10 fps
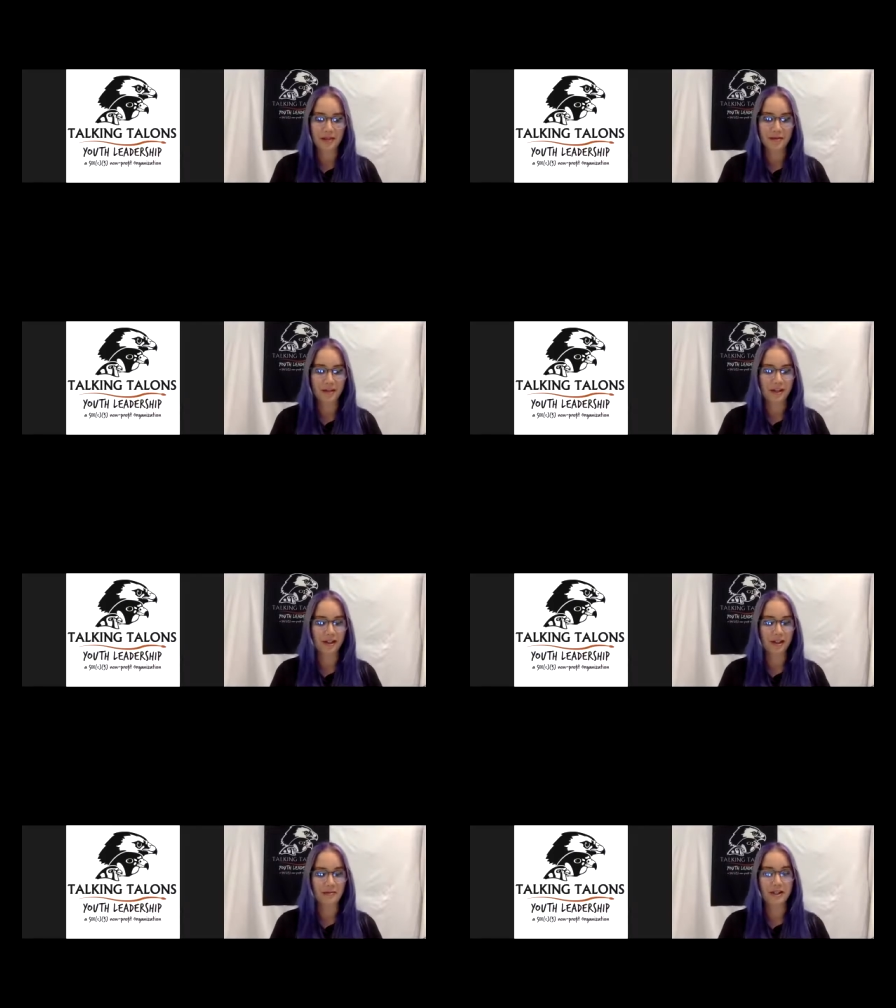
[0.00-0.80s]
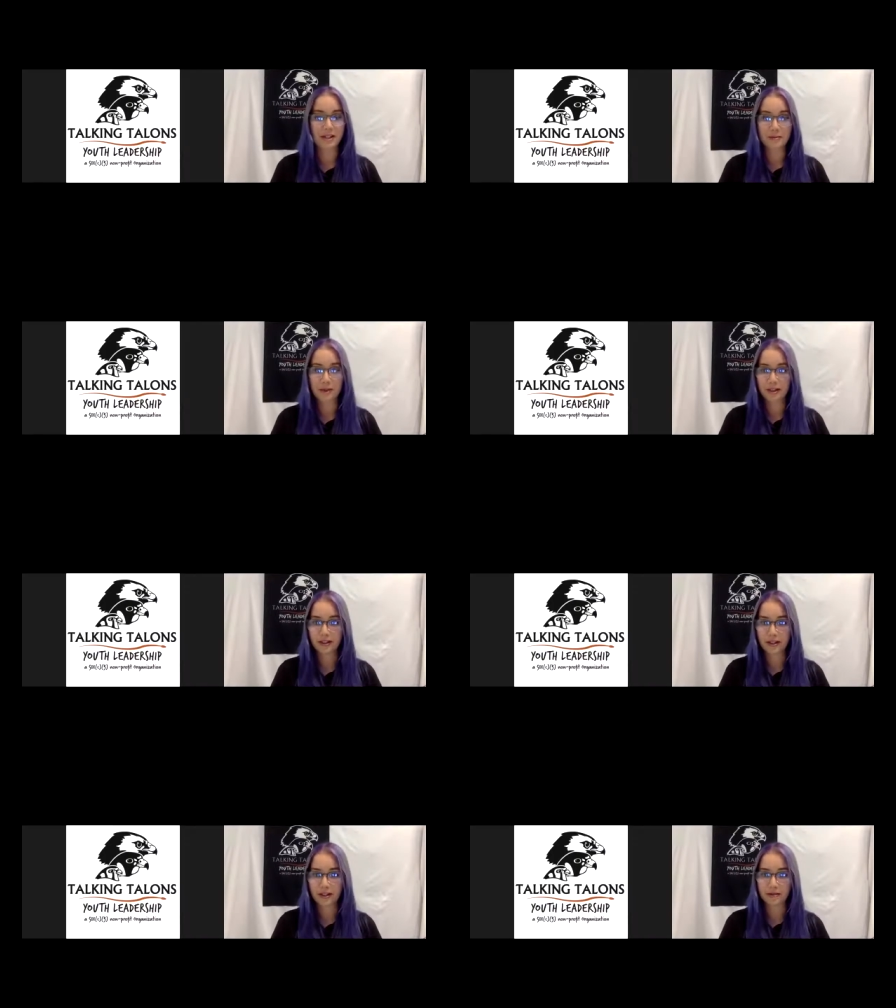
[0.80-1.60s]
But um, at this
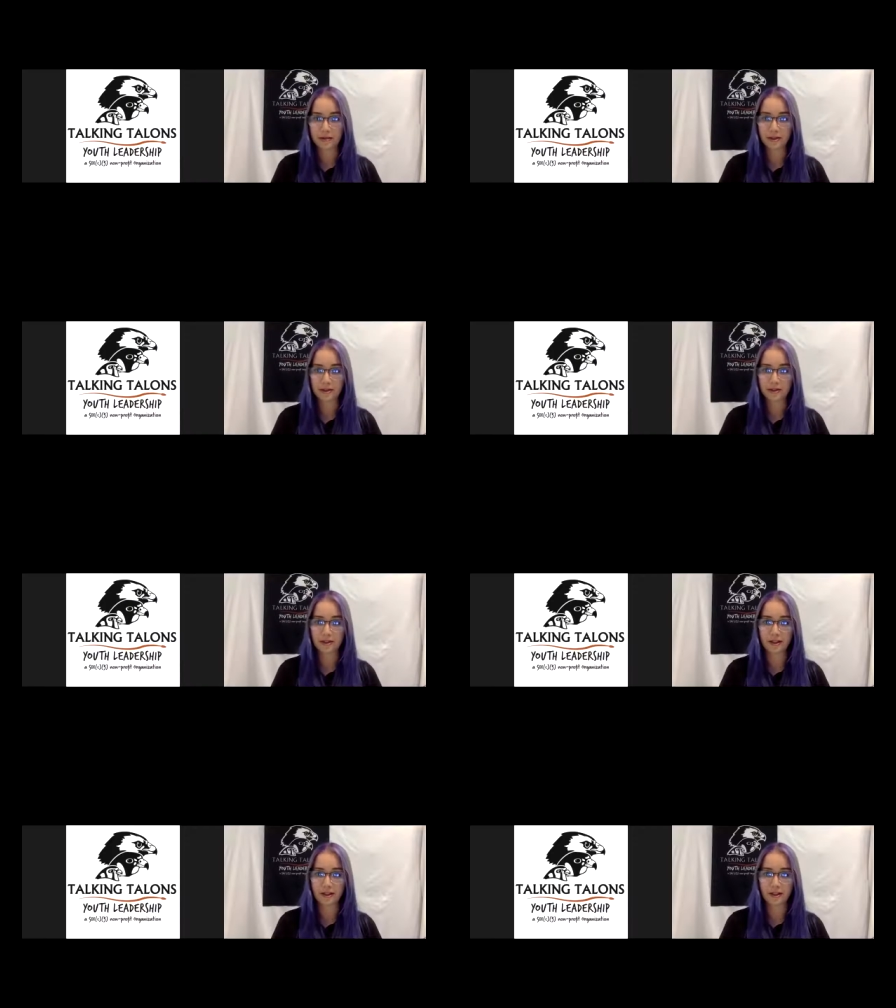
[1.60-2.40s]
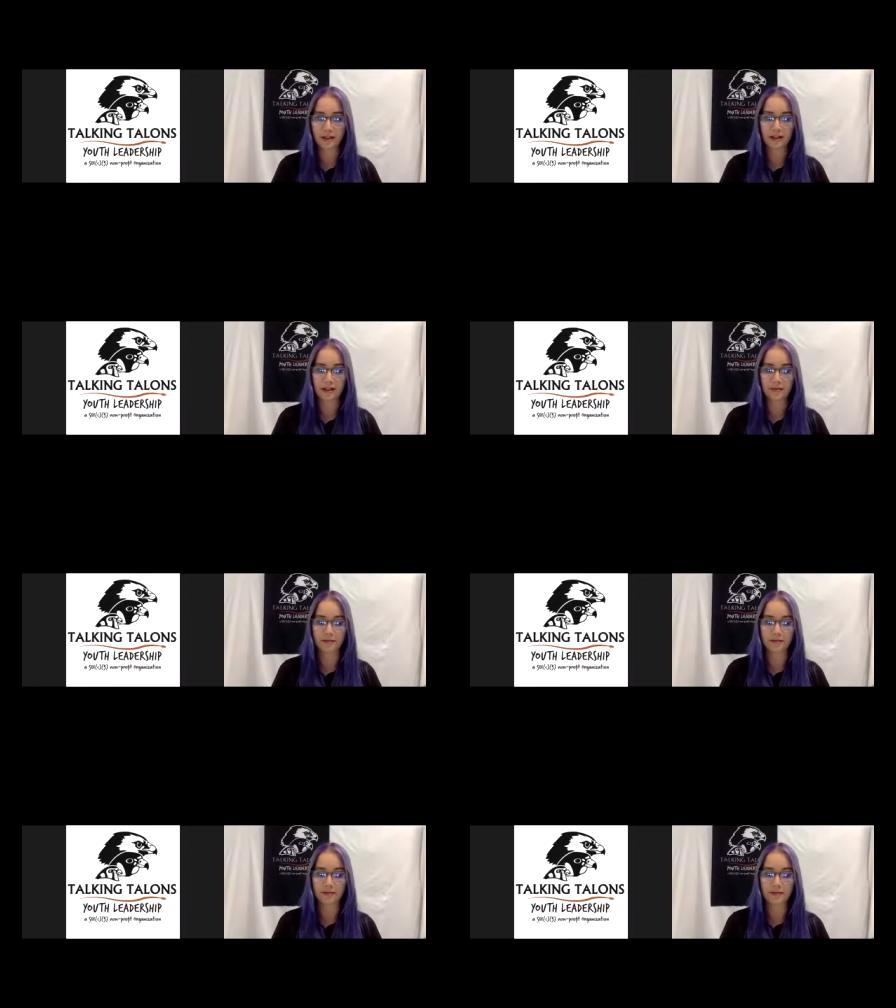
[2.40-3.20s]
point, I will
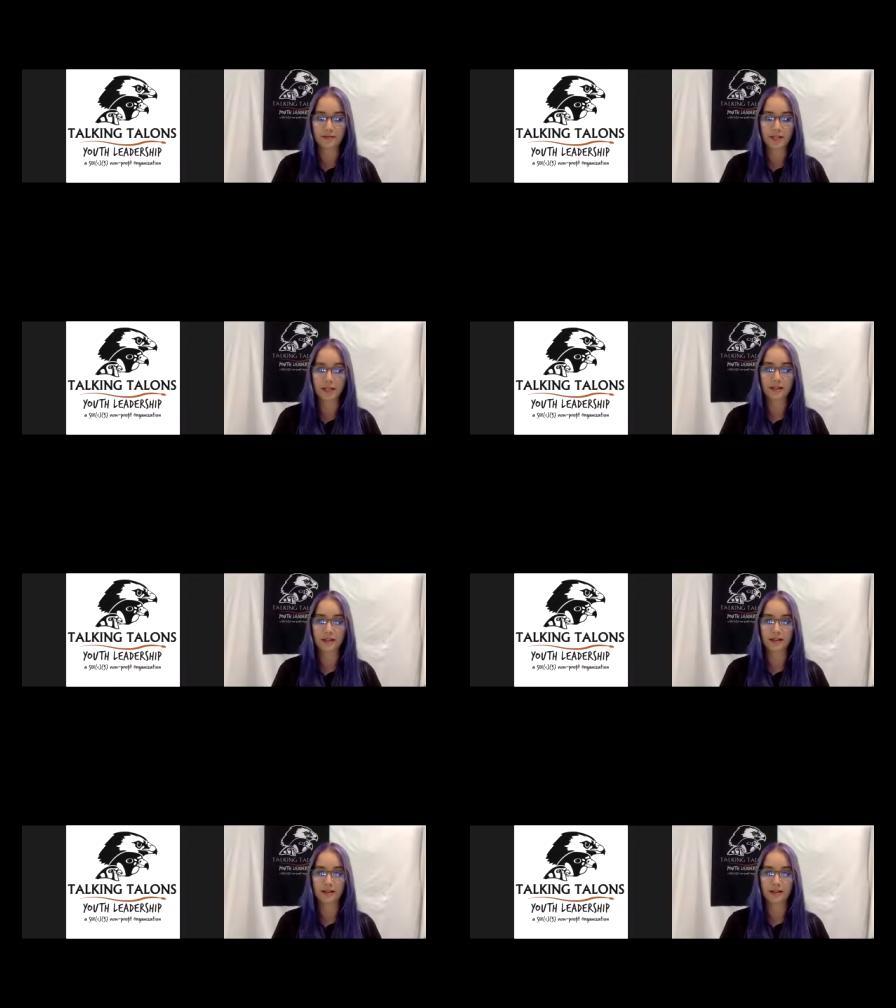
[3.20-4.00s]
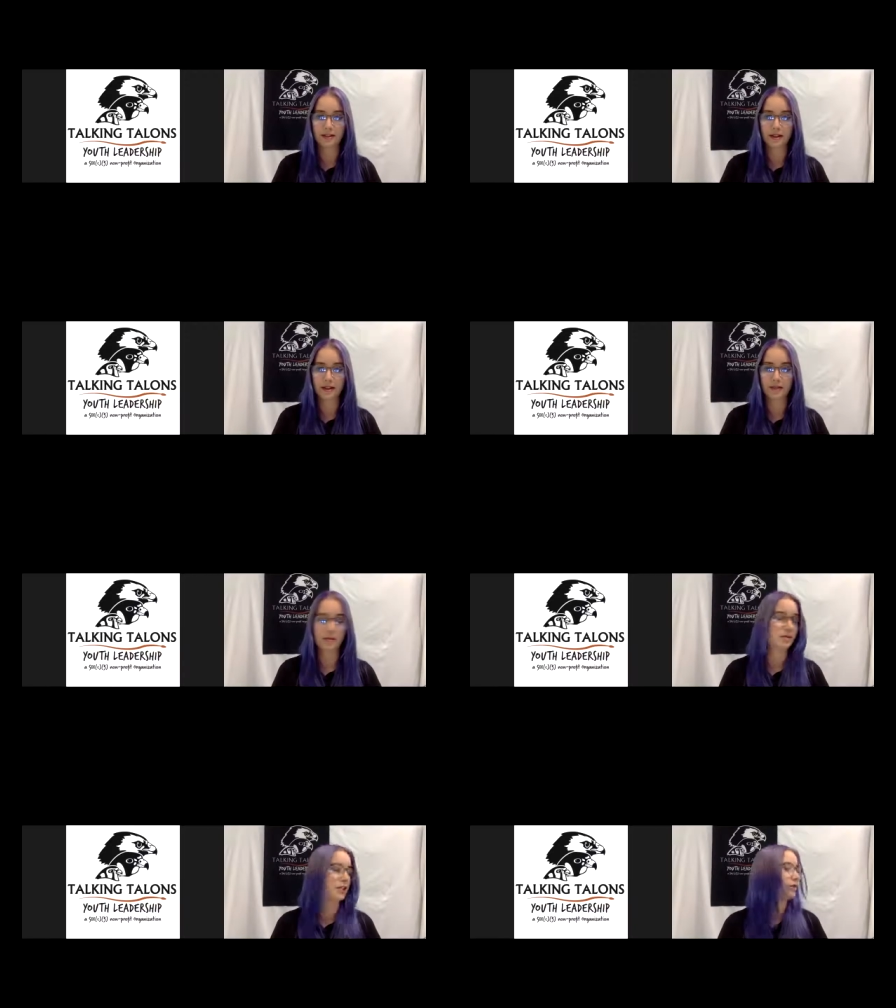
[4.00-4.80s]
um, take, um,
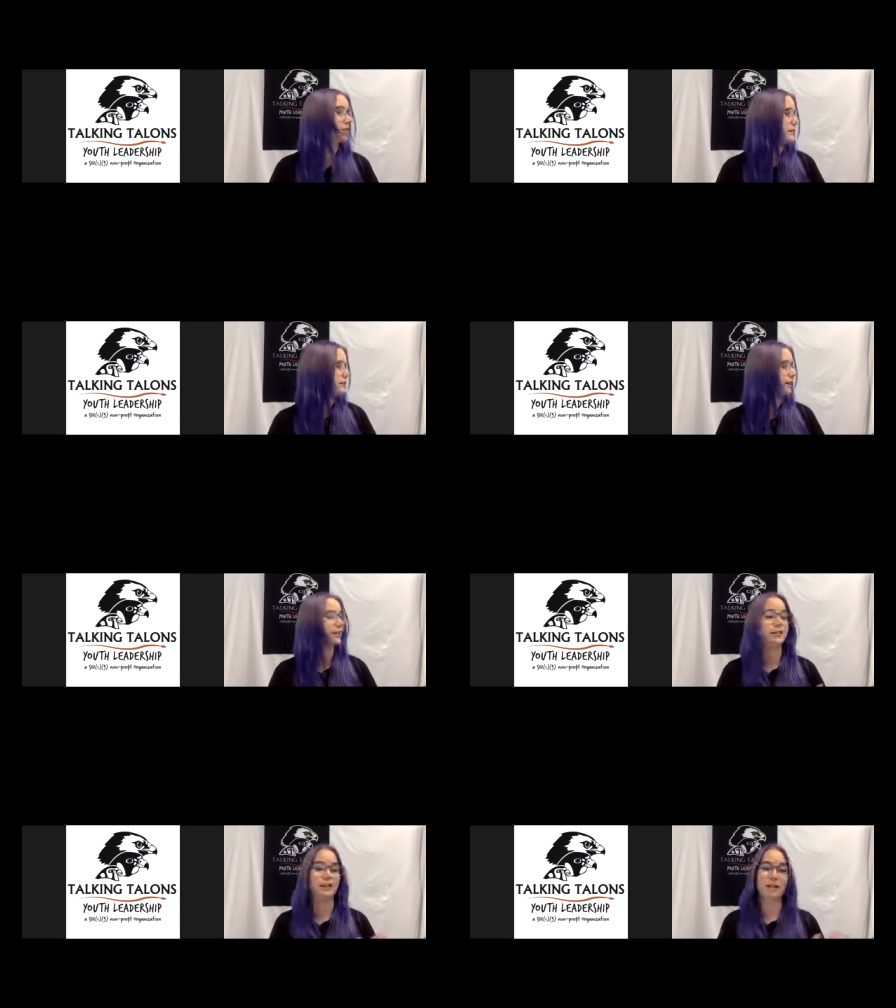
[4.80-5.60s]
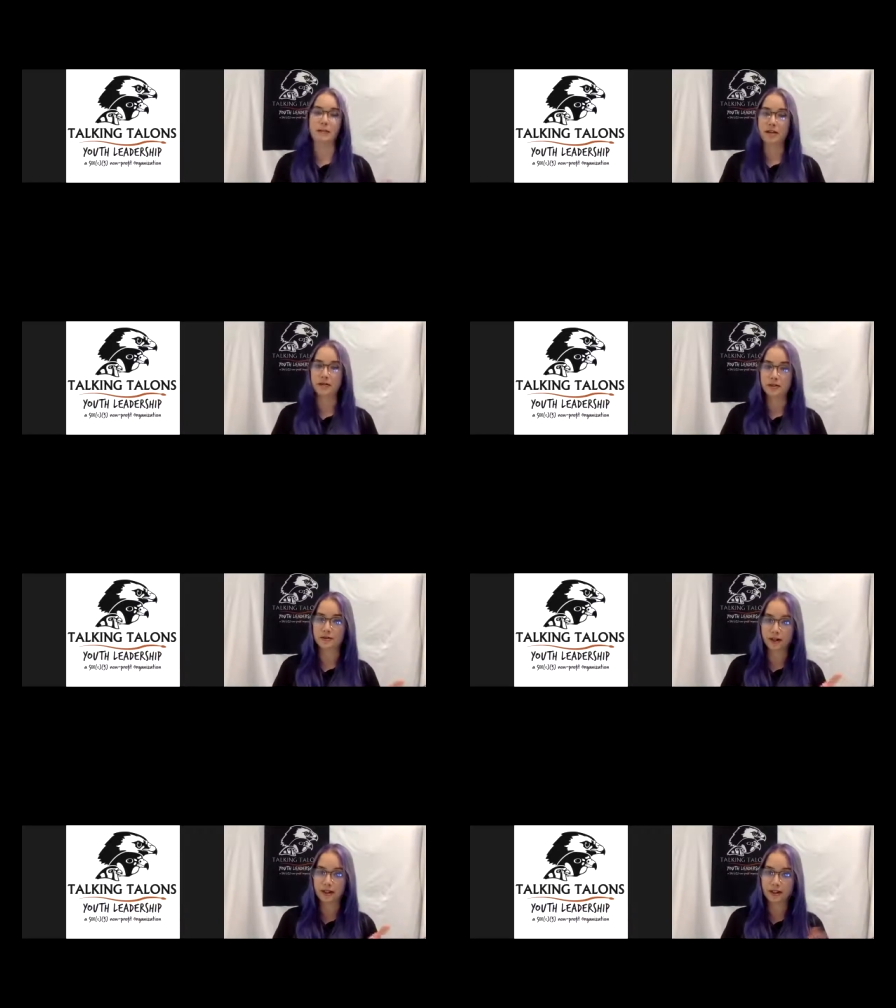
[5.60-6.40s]
it'll take me just a second to get out my
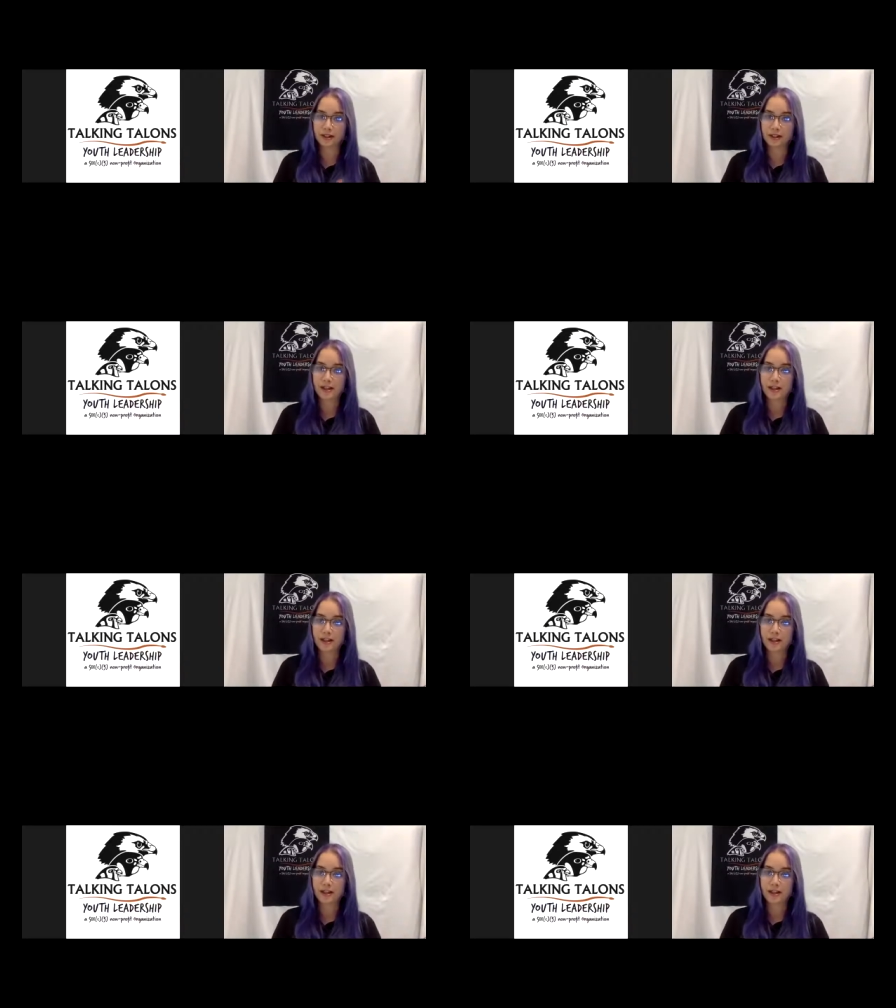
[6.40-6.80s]
first friend.